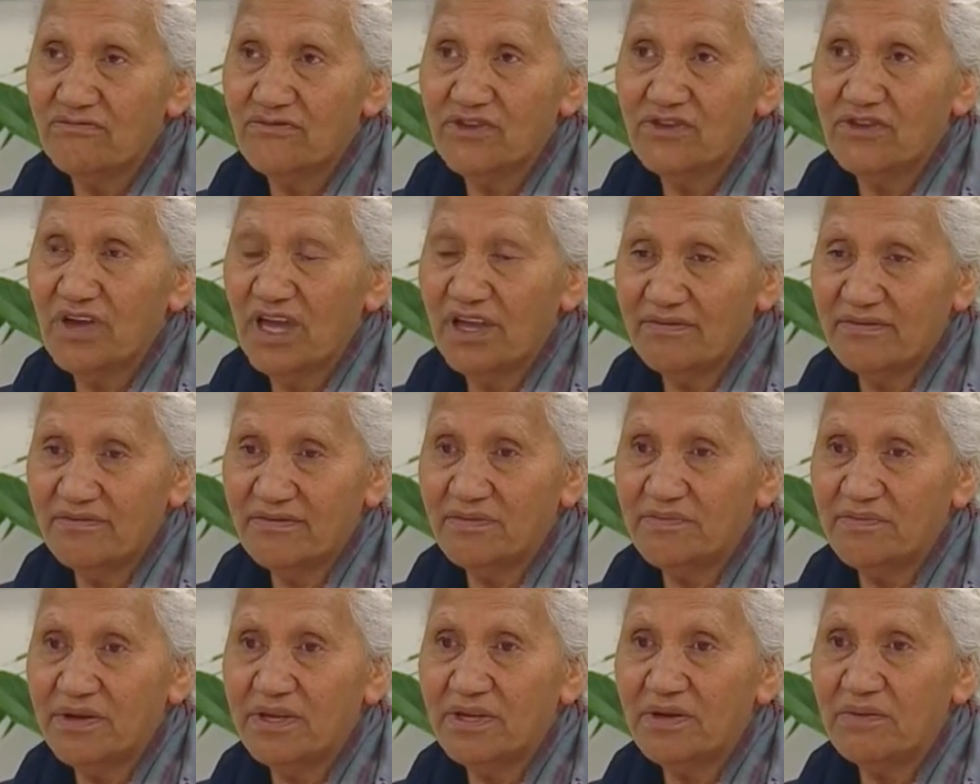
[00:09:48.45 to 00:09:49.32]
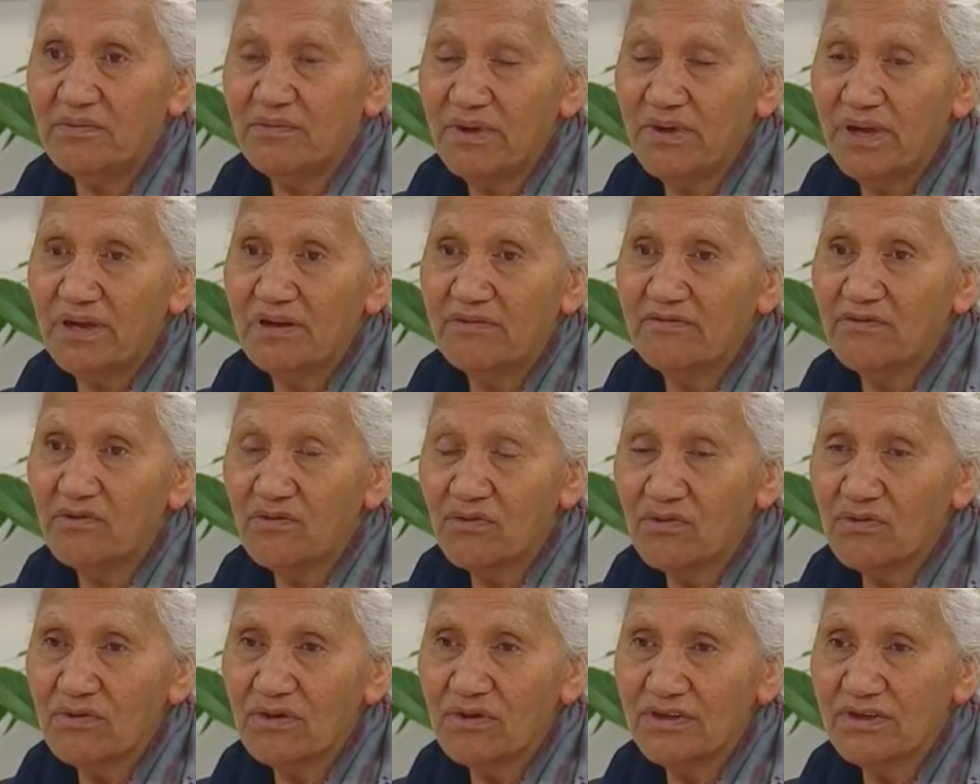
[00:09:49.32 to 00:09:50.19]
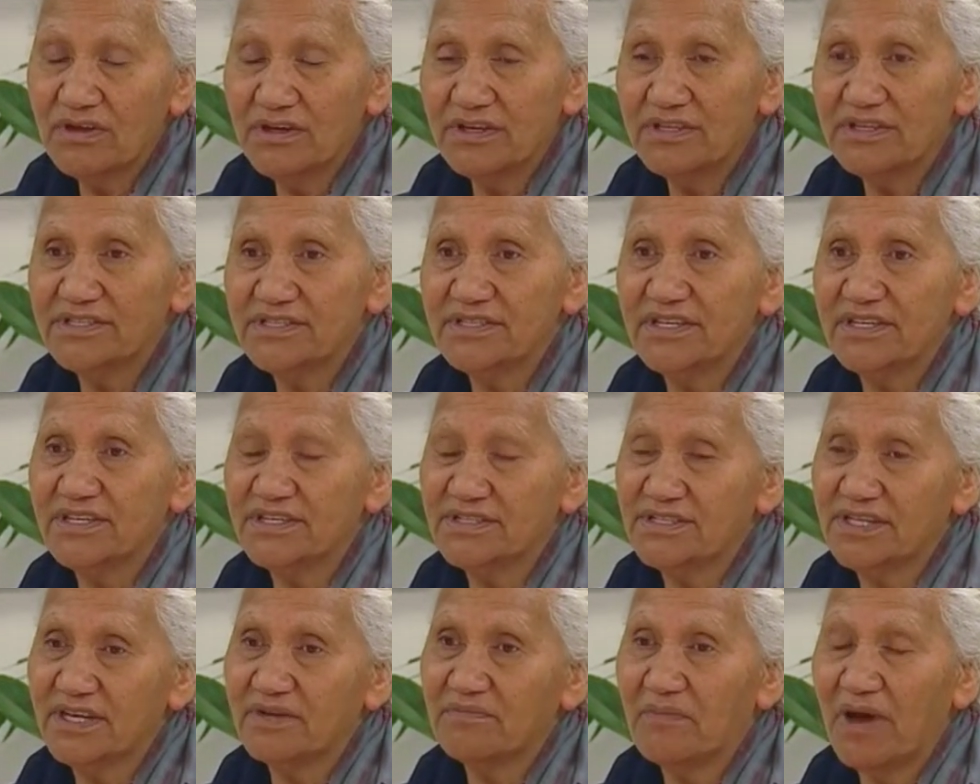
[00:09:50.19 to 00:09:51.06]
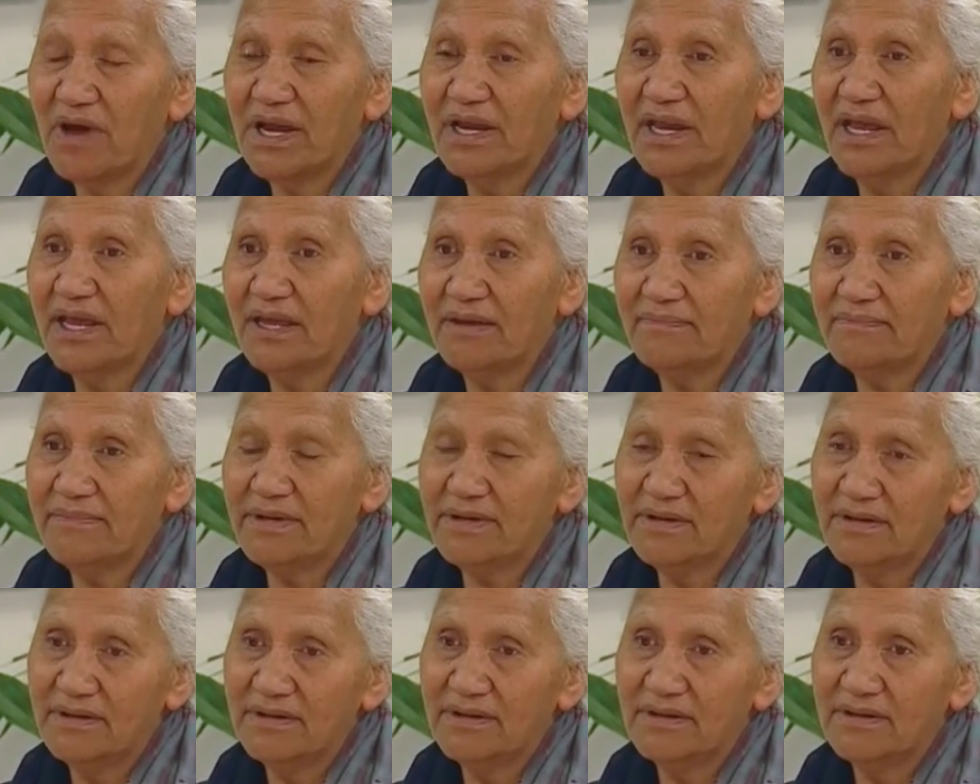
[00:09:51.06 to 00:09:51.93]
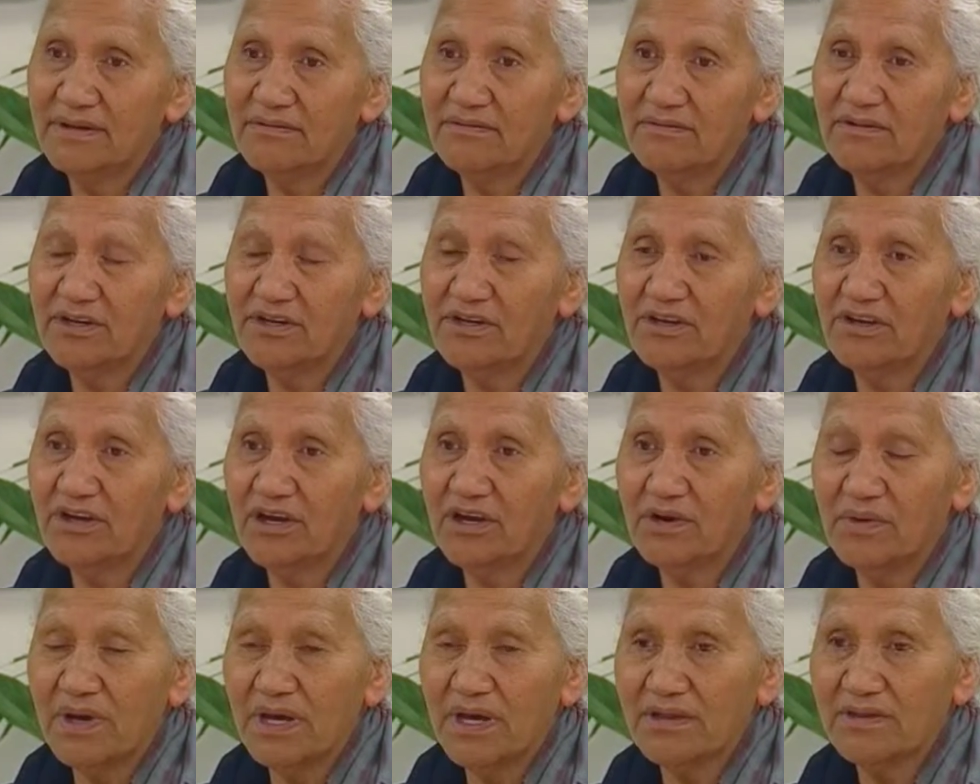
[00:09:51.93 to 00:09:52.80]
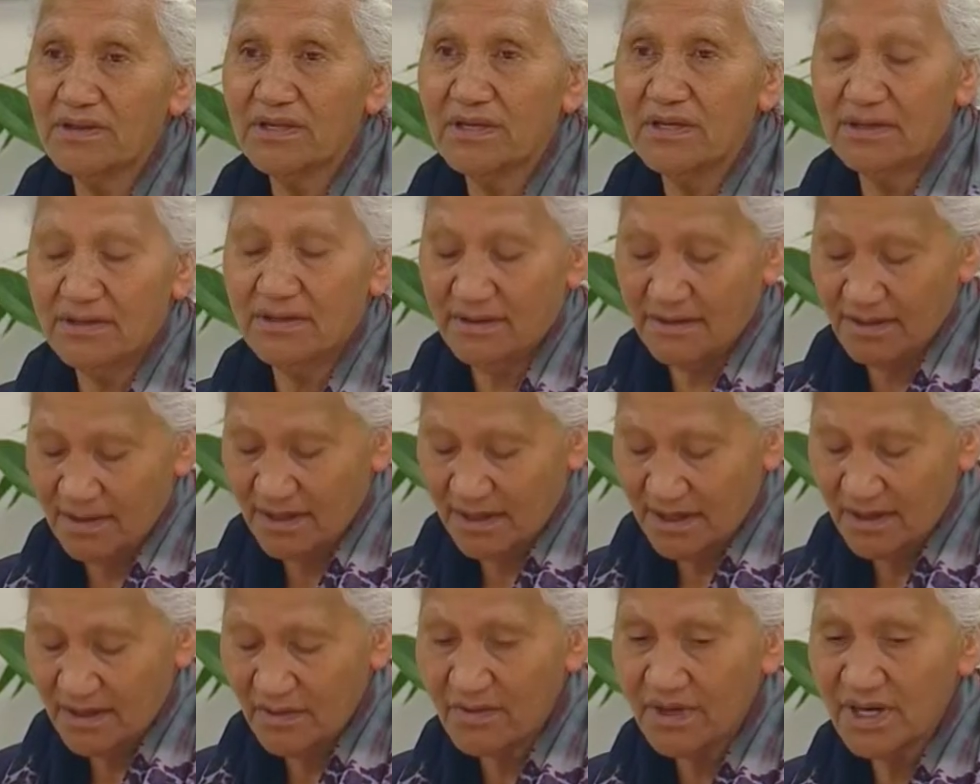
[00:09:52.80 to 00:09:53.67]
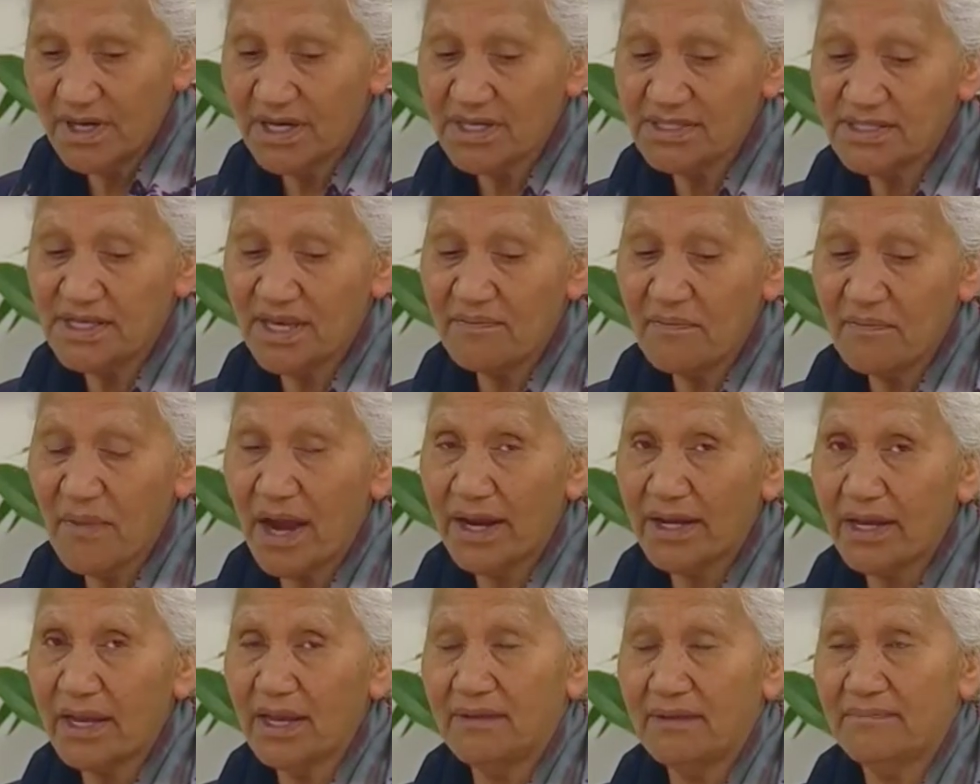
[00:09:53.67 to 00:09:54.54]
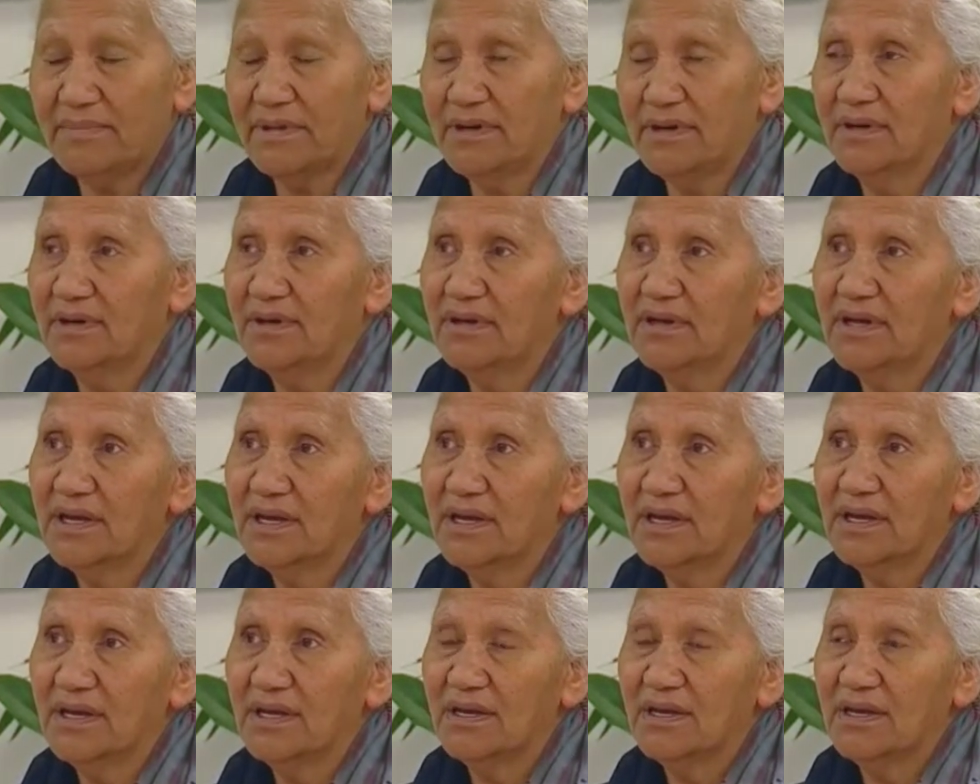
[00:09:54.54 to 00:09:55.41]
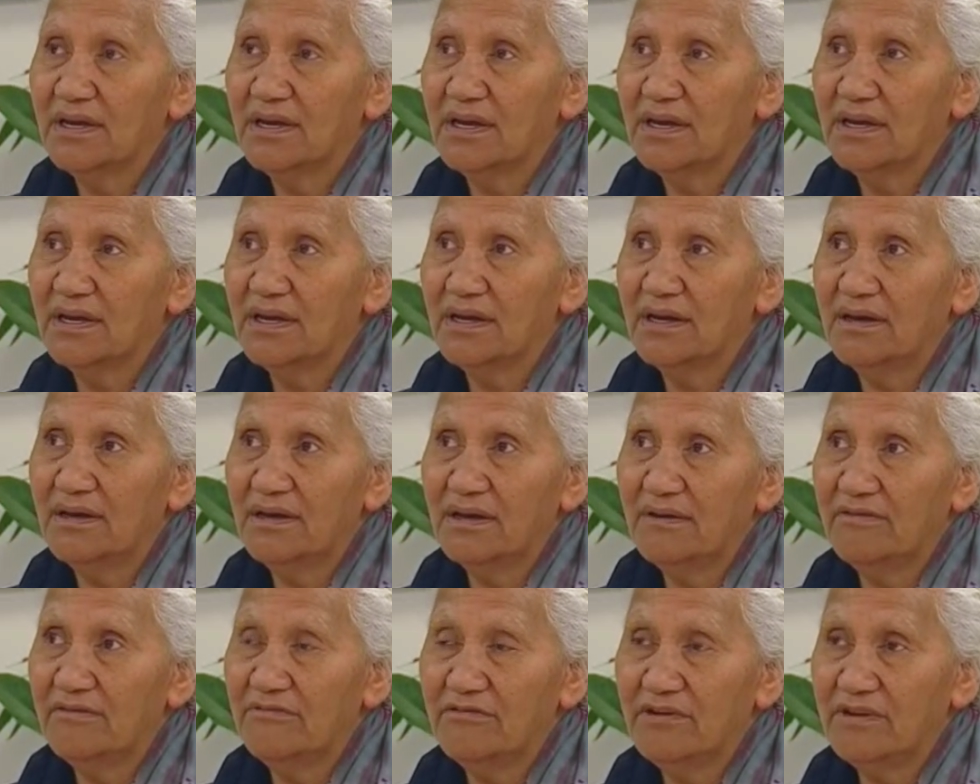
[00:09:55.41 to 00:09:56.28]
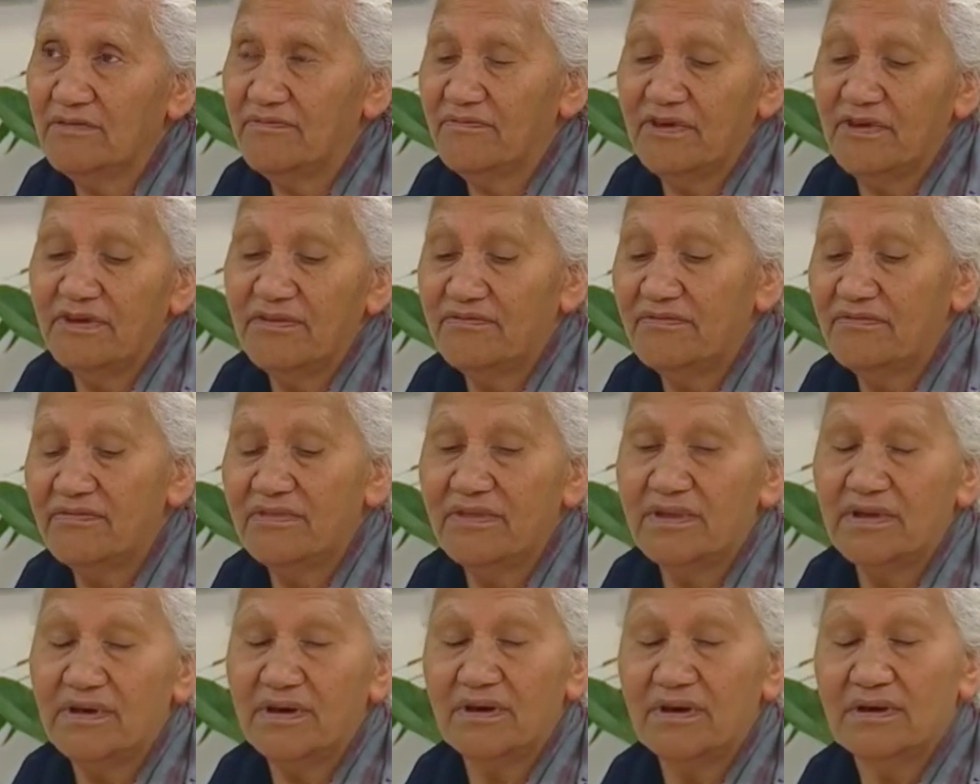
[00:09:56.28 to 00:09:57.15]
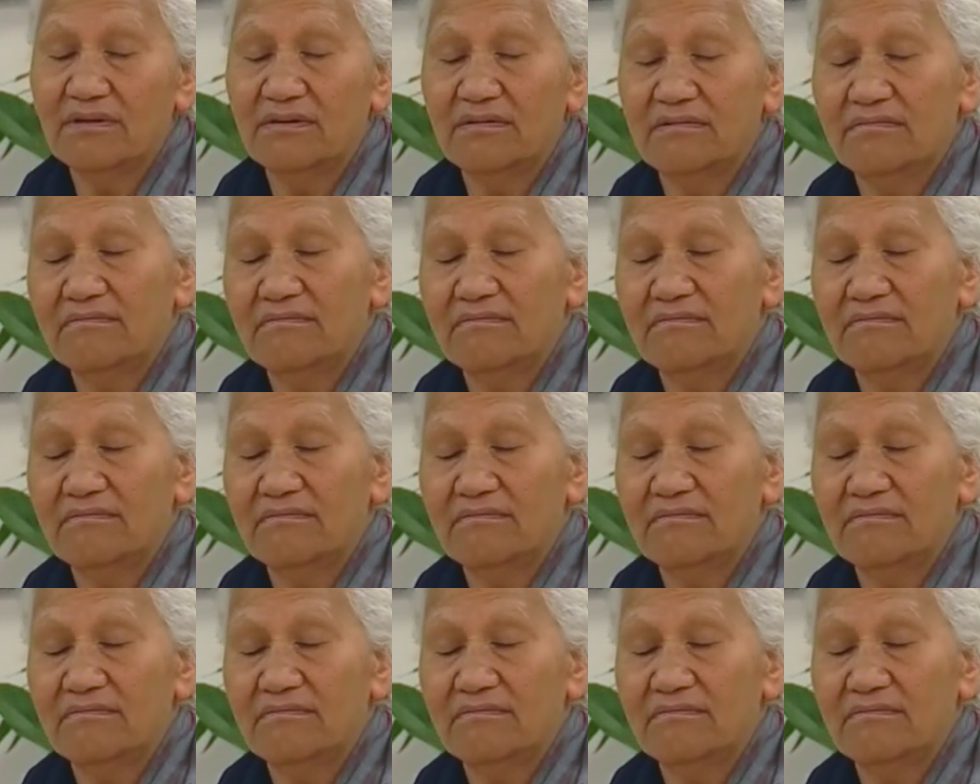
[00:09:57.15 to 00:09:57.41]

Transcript: you have to be aware of all of those things that might happen when you go out there. When I say might happen, uh, if we, if the